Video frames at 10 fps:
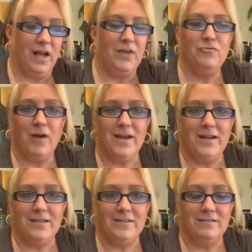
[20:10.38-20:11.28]
I write
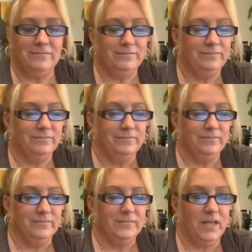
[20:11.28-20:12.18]
it.
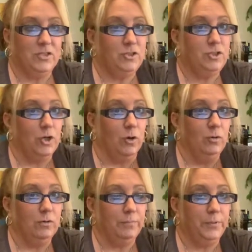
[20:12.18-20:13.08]
I
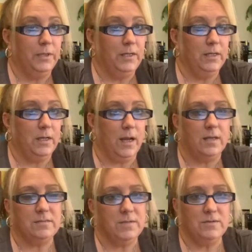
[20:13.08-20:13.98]
don't put it,
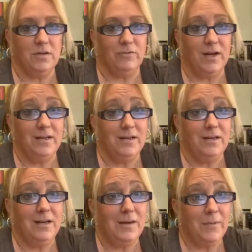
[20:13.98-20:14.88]
sometimes I'll write it in
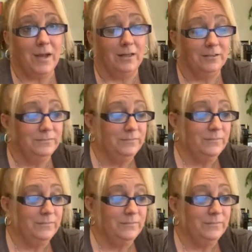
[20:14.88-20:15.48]
an email,